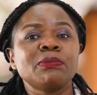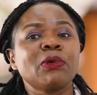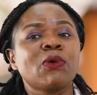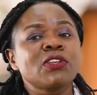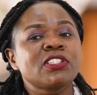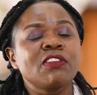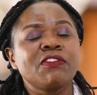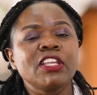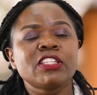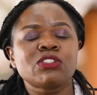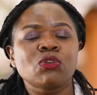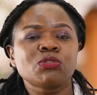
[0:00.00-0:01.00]
because if
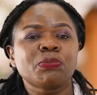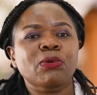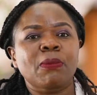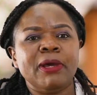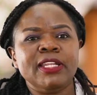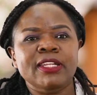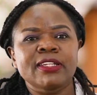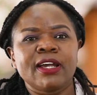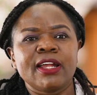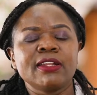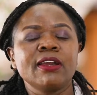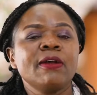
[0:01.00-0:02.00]
it's not properly
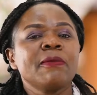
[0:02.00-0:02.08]
done,